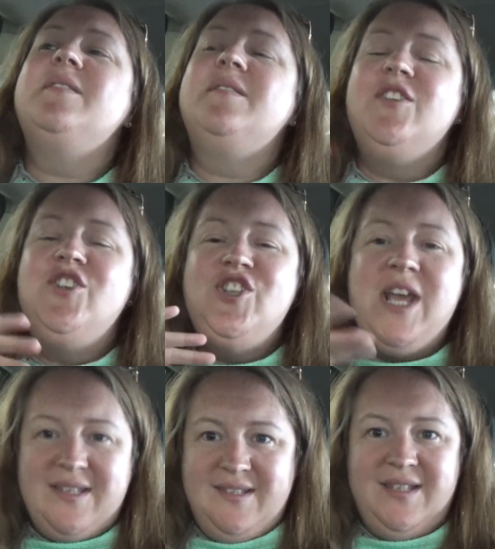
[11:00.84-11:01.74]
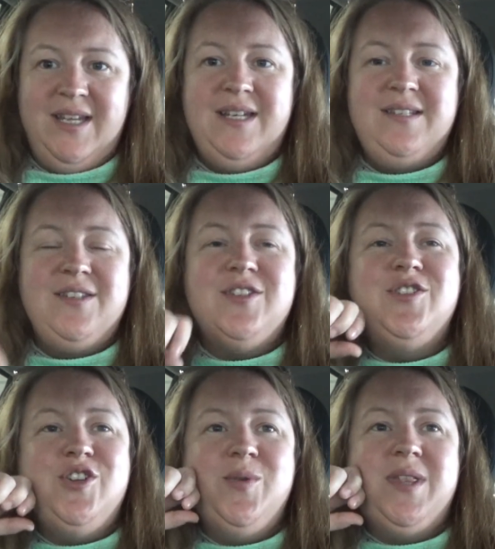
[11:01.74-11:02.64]
suggested to
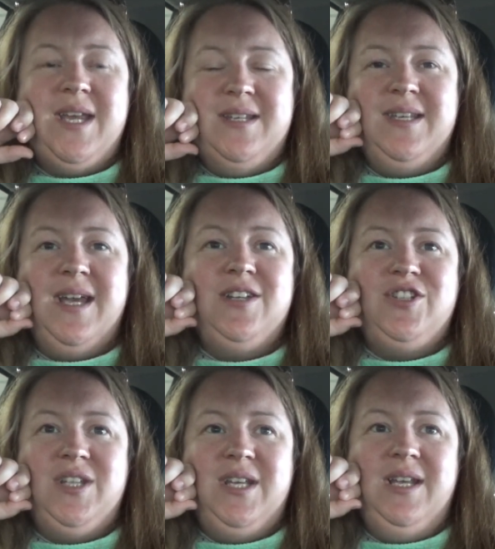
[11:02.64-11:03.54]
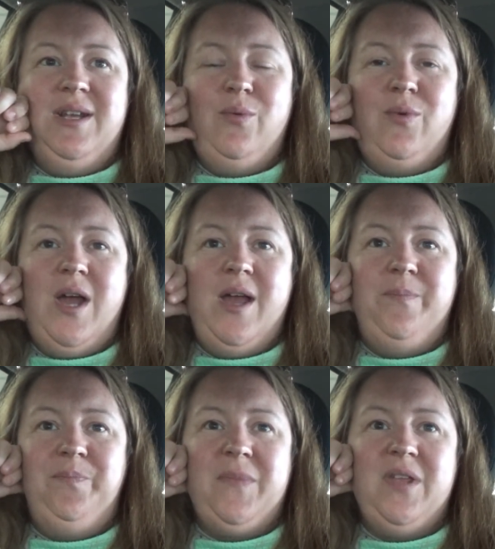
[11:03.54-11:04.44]
do with ADHD
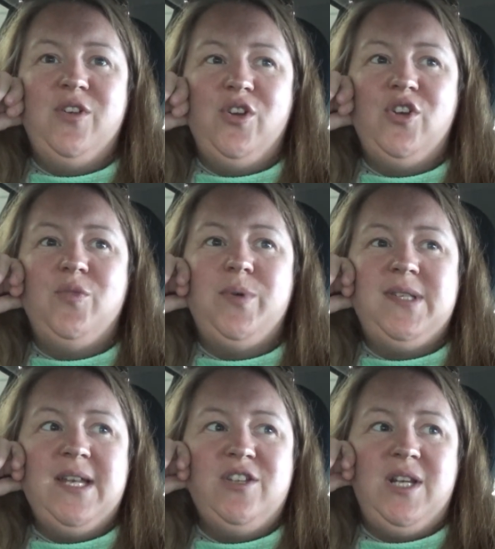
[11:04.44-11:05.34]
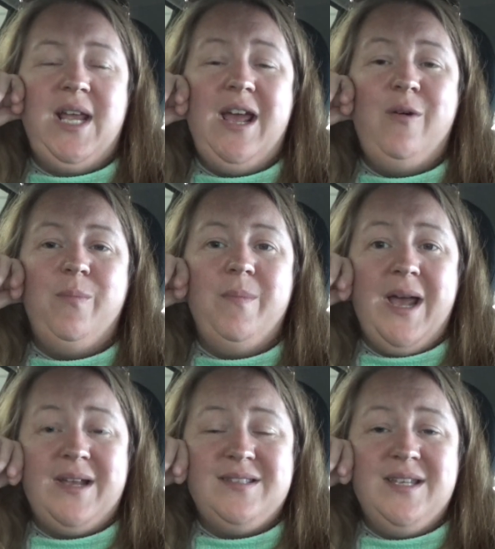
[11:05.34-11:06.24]
that could potentially help
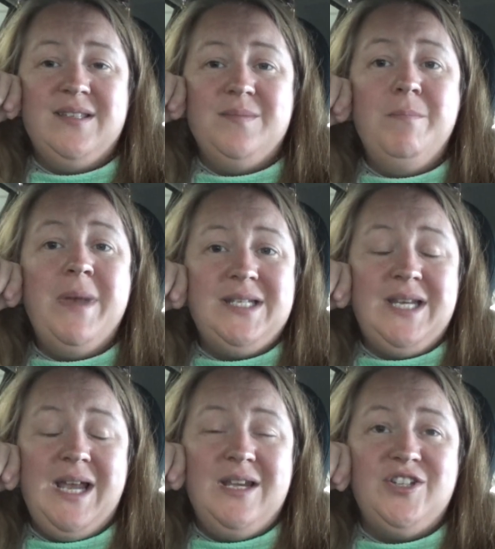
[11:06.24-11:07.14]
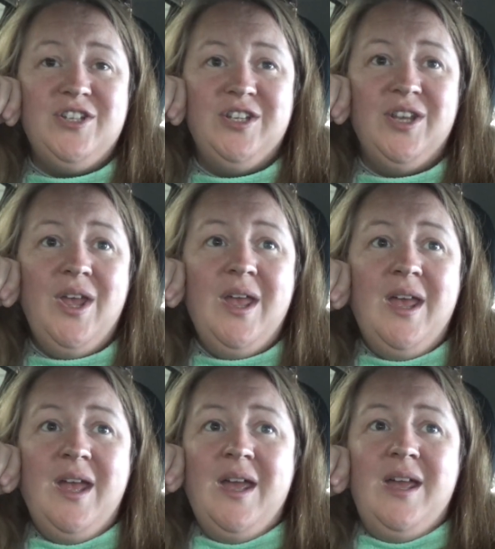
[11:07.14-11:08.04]
Max is medication.
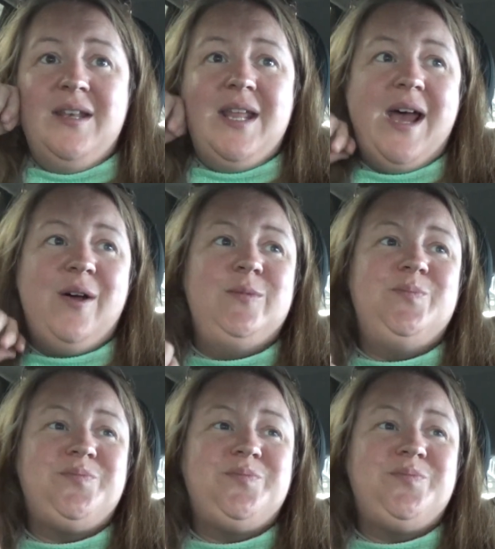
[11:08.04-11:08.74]
Now,